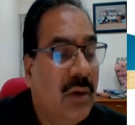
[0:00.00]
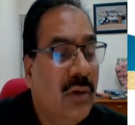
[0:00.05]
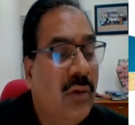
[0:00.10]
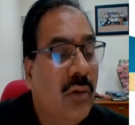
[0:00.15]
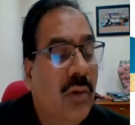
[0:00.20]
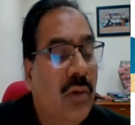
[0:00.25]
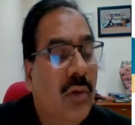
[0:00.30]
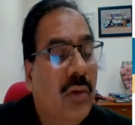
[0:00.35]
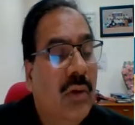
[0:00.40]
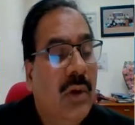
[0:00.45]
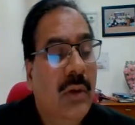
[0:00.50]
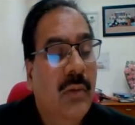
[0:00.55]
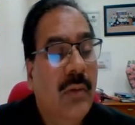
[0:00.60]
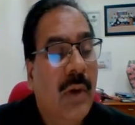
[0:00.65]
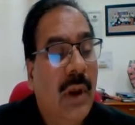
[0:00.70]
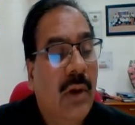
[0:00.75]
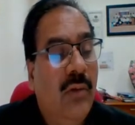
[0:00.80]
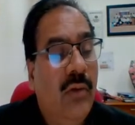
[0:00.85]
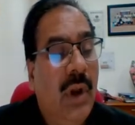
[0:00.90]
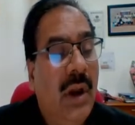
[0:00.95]
to
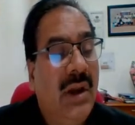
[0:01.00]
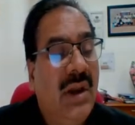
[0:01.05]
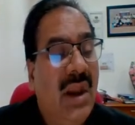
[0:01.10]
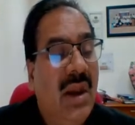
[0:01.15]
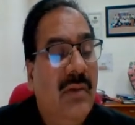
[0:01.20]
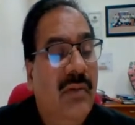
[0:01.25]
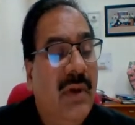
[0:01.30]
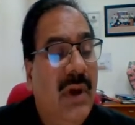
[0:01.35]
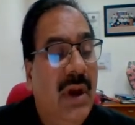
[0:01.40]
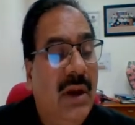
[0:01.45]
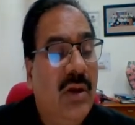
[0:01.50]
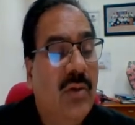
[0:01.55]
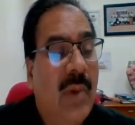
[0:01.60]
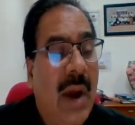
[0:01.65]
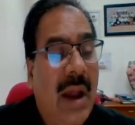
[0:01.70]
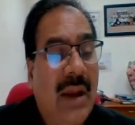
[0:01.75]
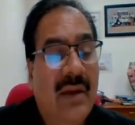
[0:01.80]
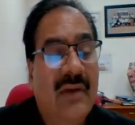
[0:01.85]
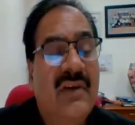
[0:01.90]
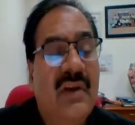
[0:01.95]
evaluate infinity
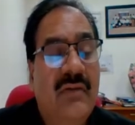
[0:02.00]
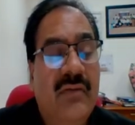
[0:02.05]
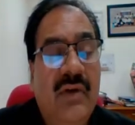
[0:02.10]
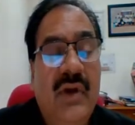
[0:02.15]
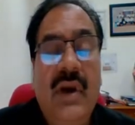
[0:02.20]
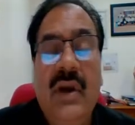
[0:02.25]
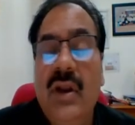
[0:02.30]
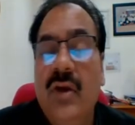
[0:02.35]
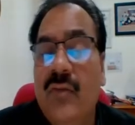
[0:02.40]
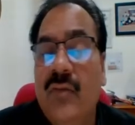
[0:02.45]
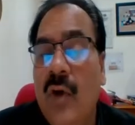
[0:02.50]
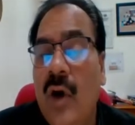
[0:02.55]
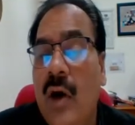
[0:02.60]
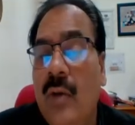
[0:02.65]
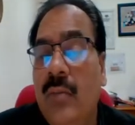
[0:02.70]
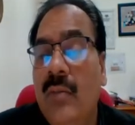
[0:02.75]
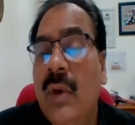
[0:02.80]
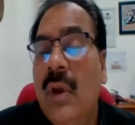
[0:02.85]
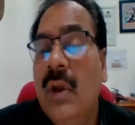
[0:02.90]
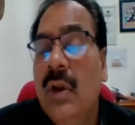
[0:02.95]
minus infinity form.
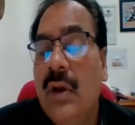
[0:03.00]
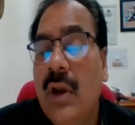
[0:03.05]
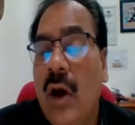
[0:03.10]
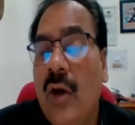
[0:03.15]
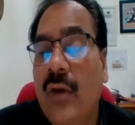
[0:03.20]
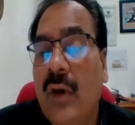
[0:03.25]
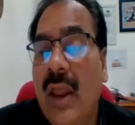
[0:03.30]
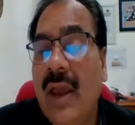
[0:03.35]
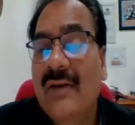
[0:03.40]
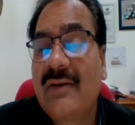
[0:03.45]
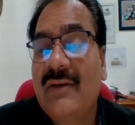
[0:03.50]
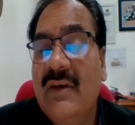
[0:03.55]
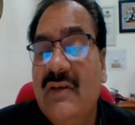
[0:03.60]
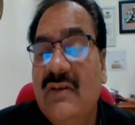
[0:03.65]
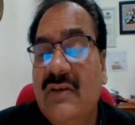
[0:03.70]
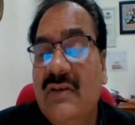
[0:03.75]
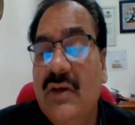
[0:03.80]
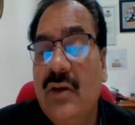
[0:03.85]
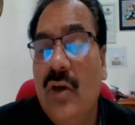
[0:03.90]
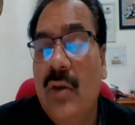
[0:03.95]
Now next is
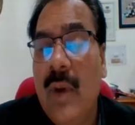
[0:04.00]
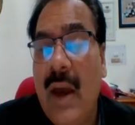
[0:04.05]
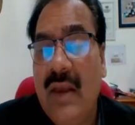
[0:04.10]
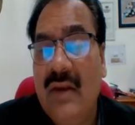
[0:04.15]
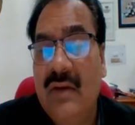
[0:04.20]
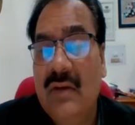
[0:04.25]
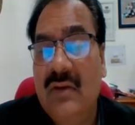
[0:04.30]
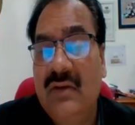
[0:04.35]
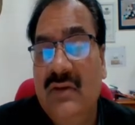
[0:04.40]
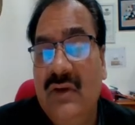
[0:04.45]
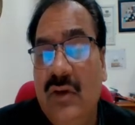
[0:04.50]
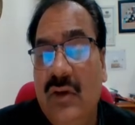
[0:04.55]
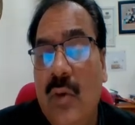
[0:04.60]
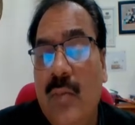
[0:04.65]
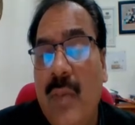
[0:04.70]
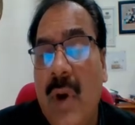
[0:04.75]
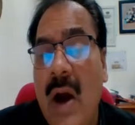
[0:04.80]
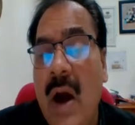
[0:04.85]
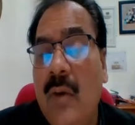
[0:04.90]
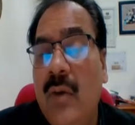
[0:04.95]
0 by 0
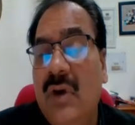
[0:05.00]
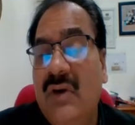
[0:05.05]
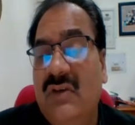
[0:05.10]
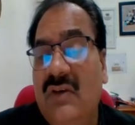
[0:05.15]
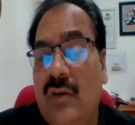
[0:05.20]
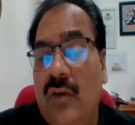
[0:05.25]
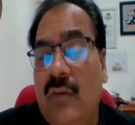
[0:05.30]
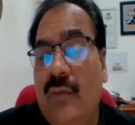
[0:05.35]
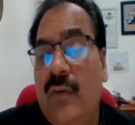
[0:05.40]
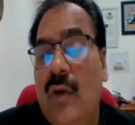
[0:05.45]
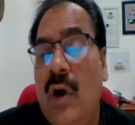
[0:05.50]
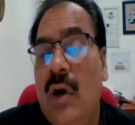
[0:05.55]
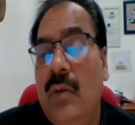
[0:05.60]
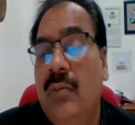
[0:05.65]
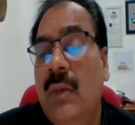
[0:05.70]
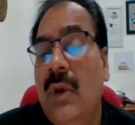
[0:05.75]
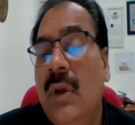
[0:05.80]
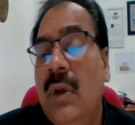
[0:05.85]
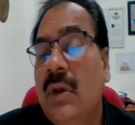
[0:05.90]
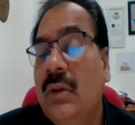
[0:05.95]
power 0 form.
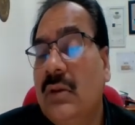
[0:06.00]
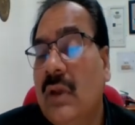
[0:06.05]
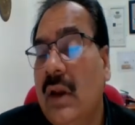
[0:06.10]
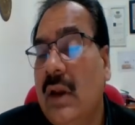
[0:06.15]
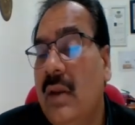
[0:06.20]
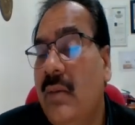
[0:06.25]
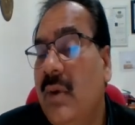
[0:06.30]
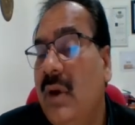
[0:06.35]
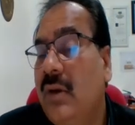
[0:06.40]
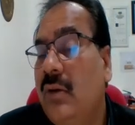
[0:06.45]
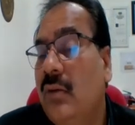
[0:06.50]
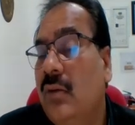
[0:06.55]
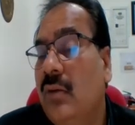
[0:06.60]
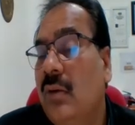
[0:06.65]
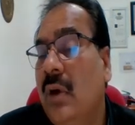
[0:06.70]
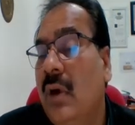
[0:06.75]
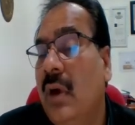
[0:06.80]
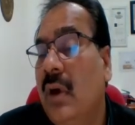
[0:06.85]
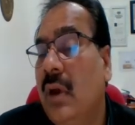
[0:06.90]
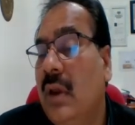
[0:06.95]
The limit,
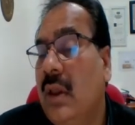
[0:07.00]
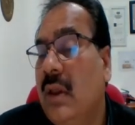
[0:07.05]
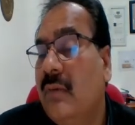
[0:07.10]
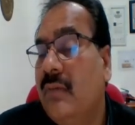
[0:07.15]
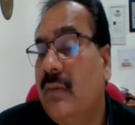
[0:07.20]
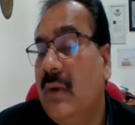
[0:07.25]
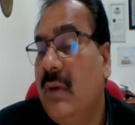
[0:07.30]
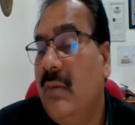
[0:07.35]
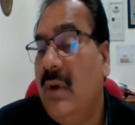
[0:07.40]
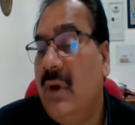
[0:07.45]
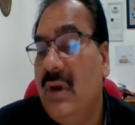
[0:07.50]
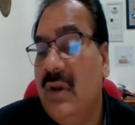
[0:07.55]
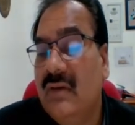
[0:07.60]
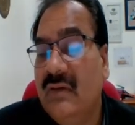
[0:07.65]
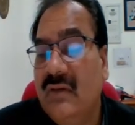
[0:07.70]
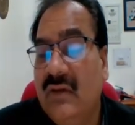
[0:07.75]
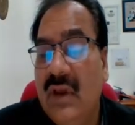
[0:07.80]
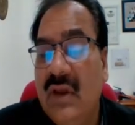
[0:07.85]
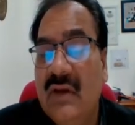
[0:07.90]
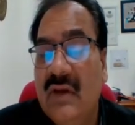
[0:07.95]
if limit is
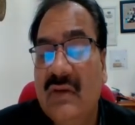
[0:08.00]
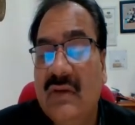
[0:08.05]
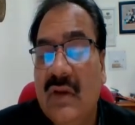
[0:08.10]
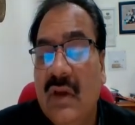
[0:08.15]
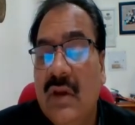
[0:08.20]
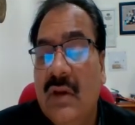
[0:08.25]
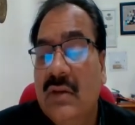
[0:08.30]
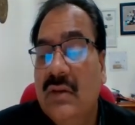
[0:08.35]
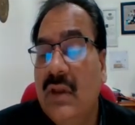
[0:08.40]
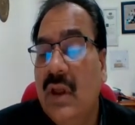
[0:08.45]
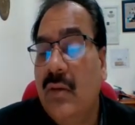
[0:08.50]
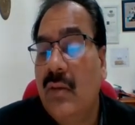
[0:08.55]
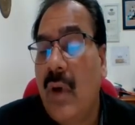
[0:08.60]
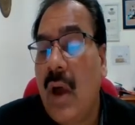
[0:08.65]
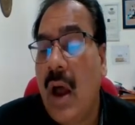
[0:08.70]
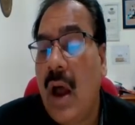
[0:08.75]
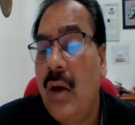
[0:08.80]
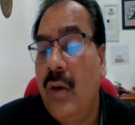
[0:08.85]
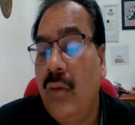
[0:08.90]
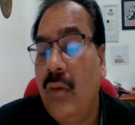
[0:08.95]
this, then
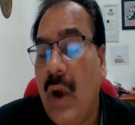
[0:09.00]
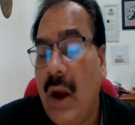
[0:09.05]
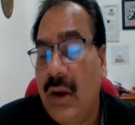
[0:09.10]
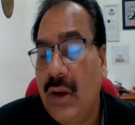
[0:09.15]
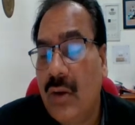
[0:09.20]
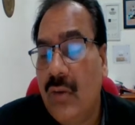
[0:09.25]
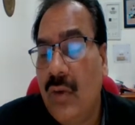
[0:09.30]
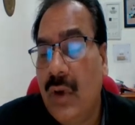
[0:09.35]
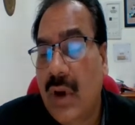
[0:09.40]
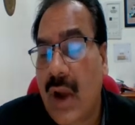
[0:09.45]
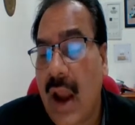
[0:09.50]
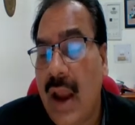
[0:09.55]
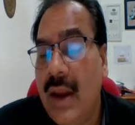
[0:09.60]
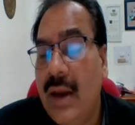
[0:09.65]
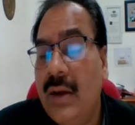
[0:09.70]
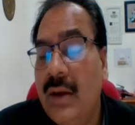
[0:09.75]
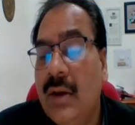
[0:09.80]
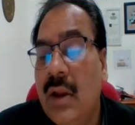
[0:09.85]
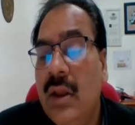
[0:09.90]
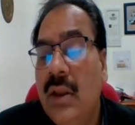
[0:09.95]
what you will
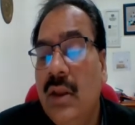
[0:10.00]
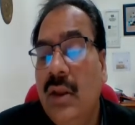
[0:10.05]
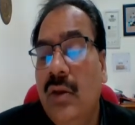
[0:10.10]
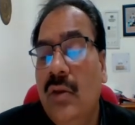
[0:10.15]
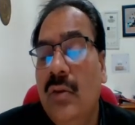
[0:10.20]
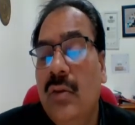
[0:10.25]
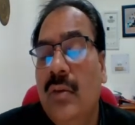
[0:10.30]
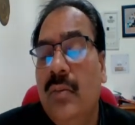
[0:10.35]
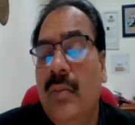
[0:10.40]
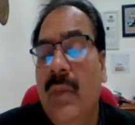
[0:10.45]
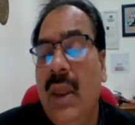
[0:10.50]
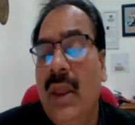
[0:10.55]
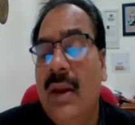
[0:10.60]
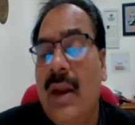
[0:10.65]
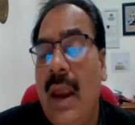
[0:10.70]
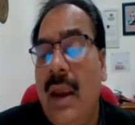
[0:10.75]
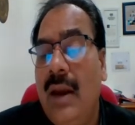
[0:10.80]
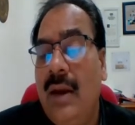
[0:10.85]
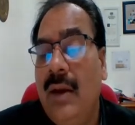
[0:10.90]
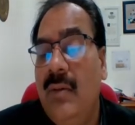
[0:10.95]
write? You may
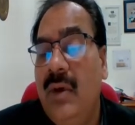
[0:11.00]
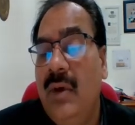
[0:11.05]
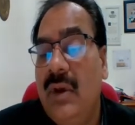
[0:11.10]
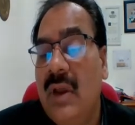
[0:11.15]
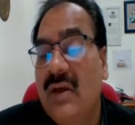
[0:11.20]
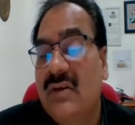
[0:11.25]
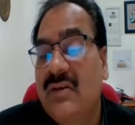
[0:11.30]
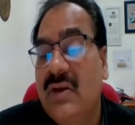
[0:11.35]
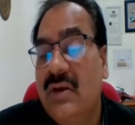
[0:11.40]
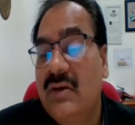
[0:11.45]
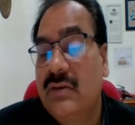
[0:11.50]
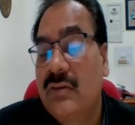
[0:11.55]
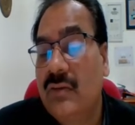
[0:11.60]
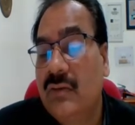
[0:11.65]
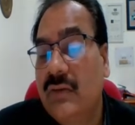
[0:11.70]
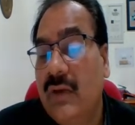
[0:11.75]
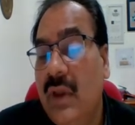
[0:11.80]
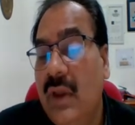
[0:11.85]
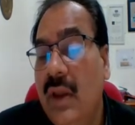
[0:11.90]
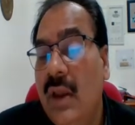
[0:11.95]
write limit x tends to
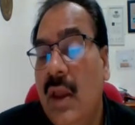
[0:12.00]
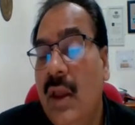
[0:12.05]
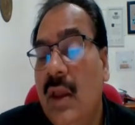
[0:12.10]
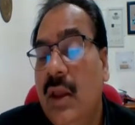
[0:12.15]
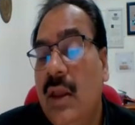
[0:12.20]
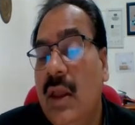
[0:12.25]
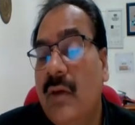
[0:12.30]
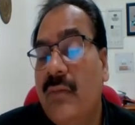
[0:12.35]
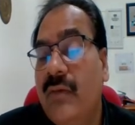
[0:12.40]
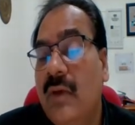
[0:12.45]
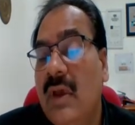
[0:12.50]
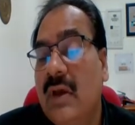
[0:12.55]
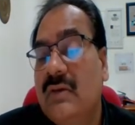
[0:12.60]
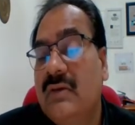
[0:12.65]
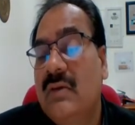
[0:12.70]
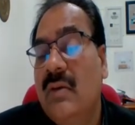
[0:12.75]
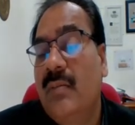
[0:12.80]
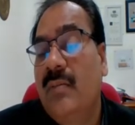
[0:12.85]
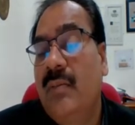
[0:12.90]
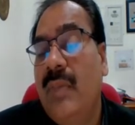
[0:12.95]
c
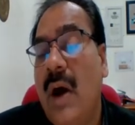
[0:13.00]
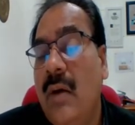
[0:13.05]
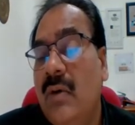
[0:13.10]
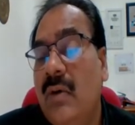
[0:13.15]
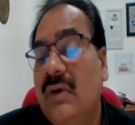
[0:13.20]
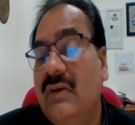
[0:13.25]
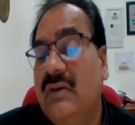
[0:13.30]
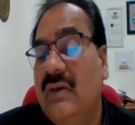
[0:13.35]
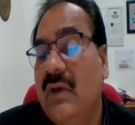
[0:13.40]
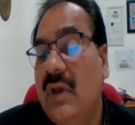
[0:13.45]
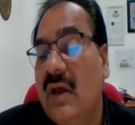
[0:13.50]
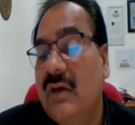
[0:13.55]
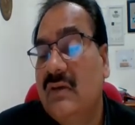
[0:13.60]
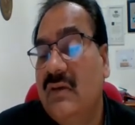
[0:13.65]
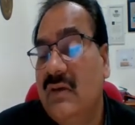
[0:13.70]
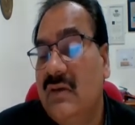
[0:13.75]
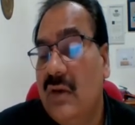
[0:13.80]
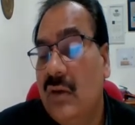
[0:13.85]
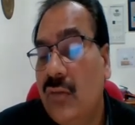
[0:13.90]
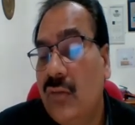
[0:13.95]
fx power gx is
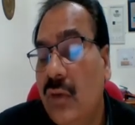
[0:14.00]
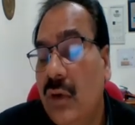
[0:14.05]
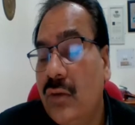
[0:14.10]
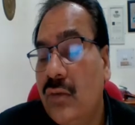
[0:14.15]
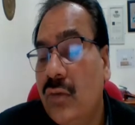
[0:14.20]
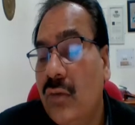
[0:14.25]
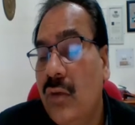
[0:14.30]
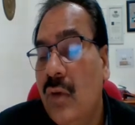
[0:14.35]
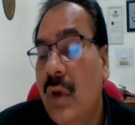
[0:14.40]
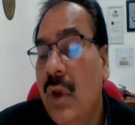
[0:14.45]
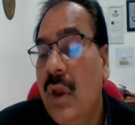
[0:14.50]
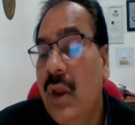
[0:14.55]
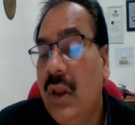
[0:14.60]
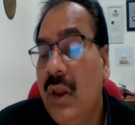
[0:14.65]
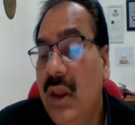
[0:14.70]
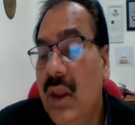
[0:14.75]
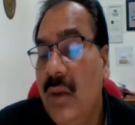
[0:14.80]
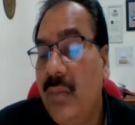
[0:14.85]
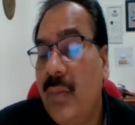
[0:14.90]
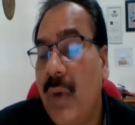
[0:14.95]
equal to
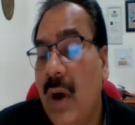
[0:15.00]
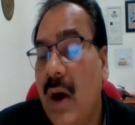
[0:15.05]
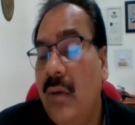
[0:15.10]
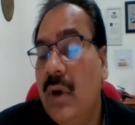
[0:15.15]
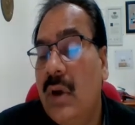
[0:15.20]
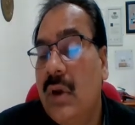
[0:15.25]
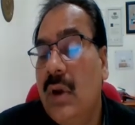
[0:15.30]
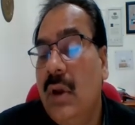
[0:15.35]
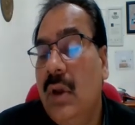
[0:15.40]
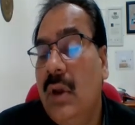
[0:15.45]
e power